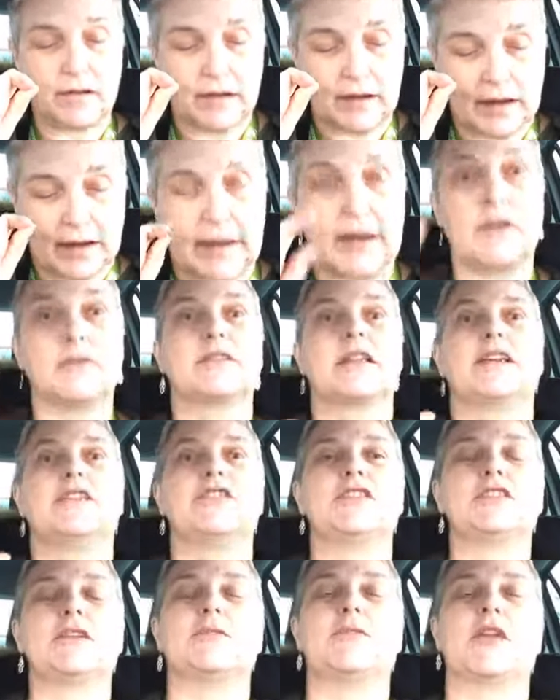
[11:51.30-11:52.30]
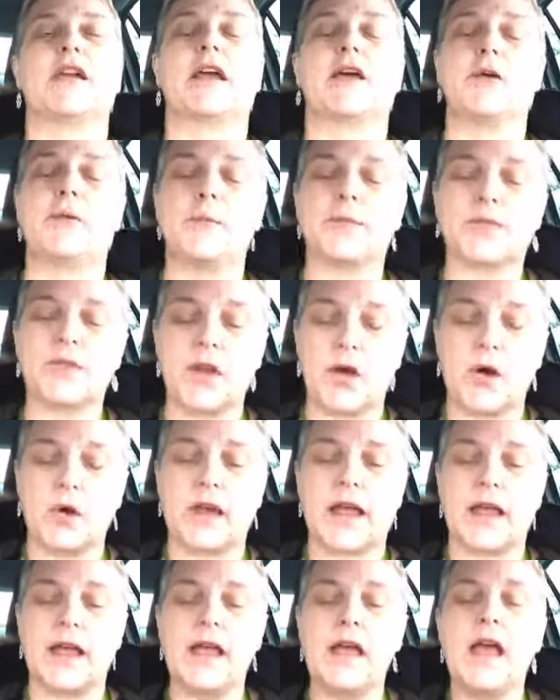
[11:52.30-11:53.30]
and I'll send you something out.
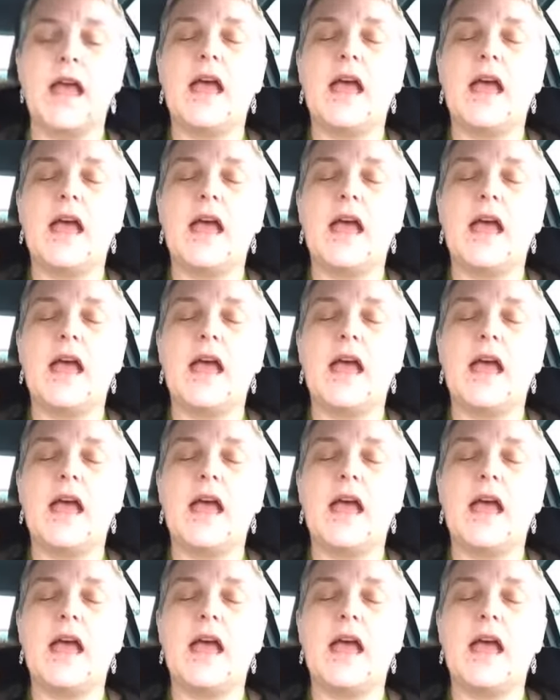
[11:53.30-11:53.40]
Okay.